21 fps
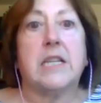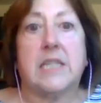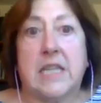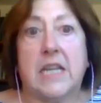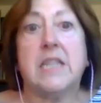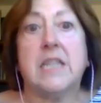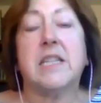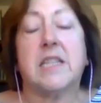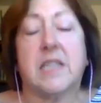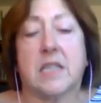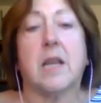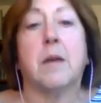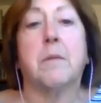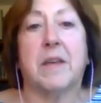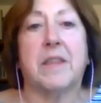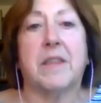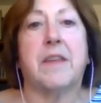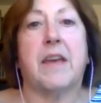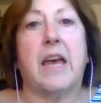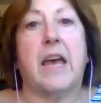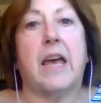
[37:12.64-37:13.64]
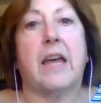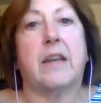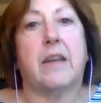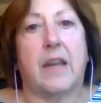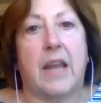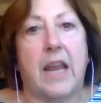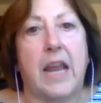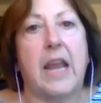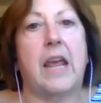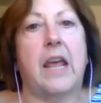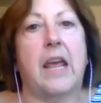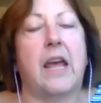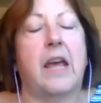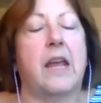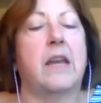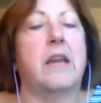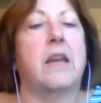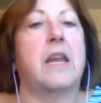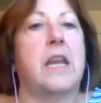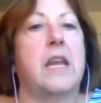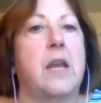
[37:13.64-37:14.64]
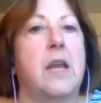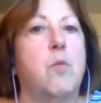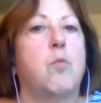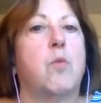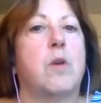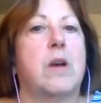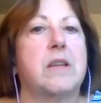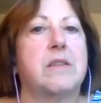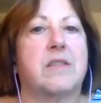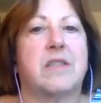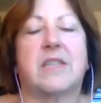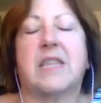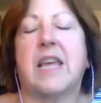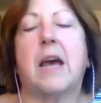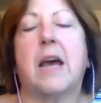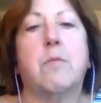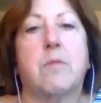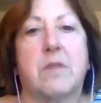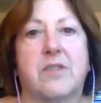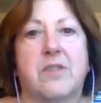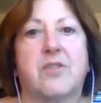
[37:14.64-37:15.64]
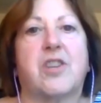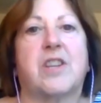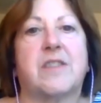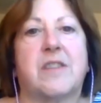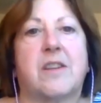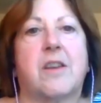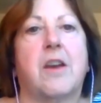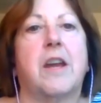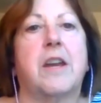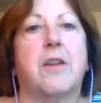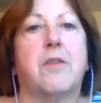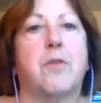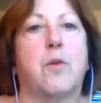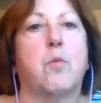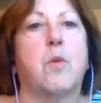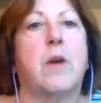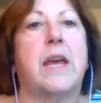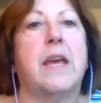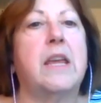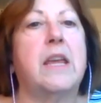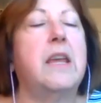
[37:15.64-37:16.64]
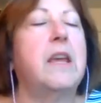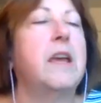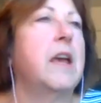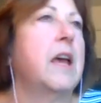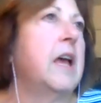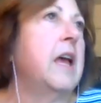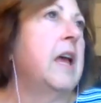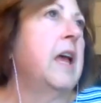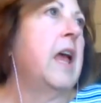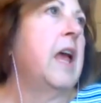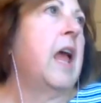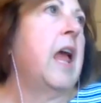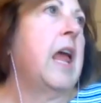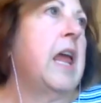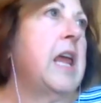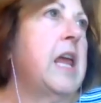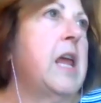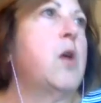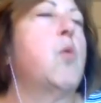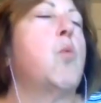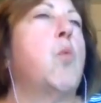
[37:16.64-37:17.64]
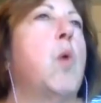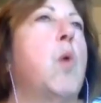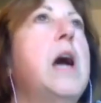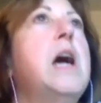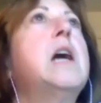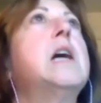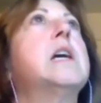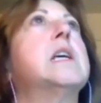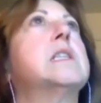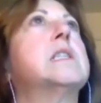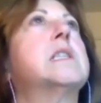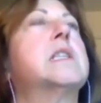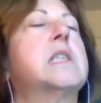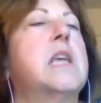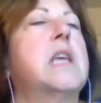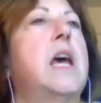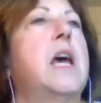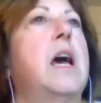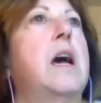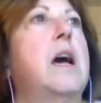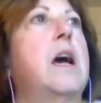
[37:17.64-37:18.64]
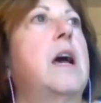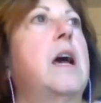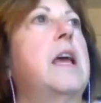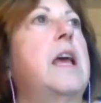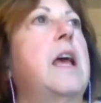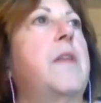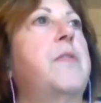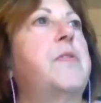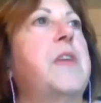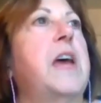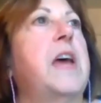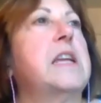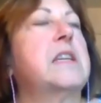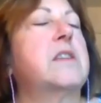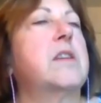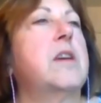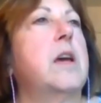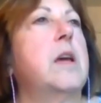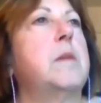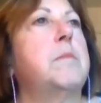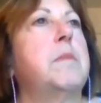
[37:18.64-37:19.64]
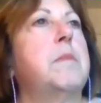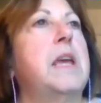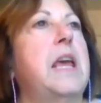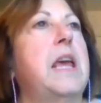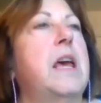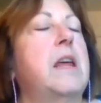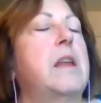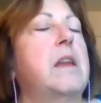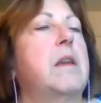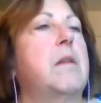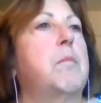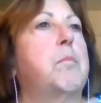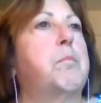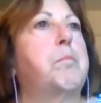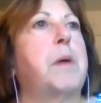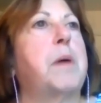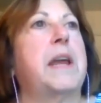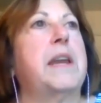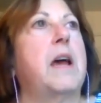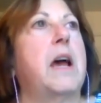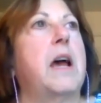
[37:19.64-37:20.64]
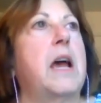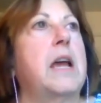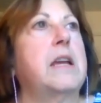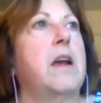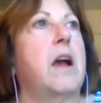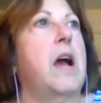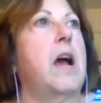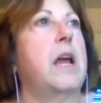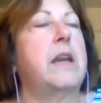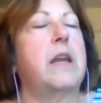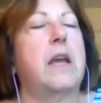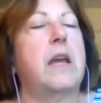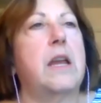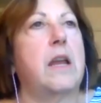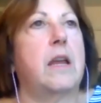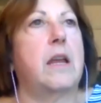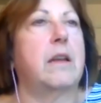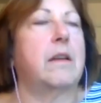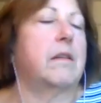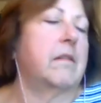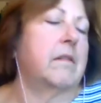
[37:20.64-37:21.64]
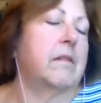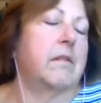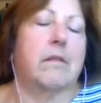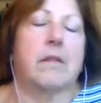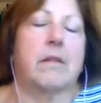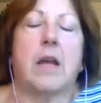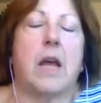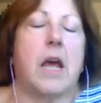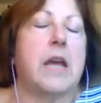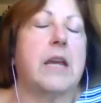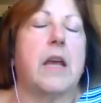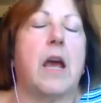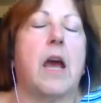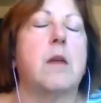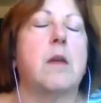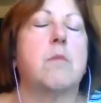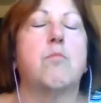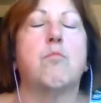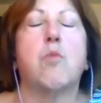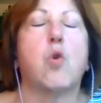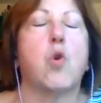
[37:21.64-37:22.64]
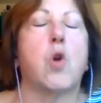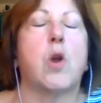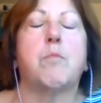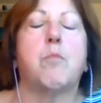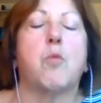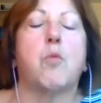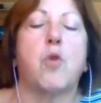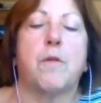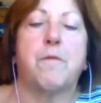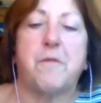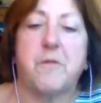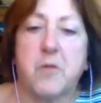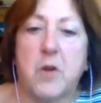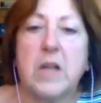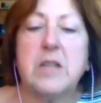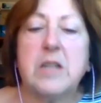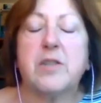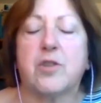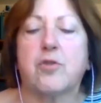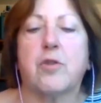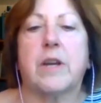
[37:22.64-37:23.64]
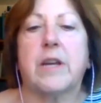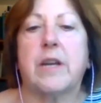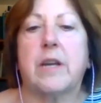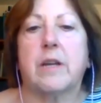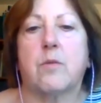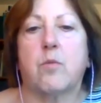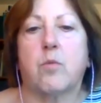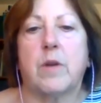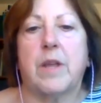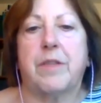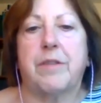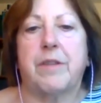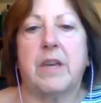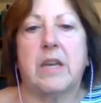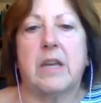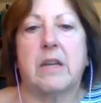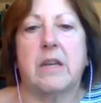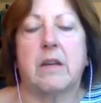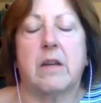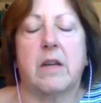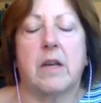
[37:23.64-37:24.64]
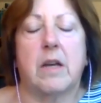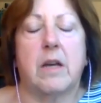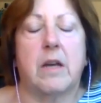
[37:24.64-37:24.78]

did some of that, and that was just kind of the way it was at that time. But I got more and more frustrated with it.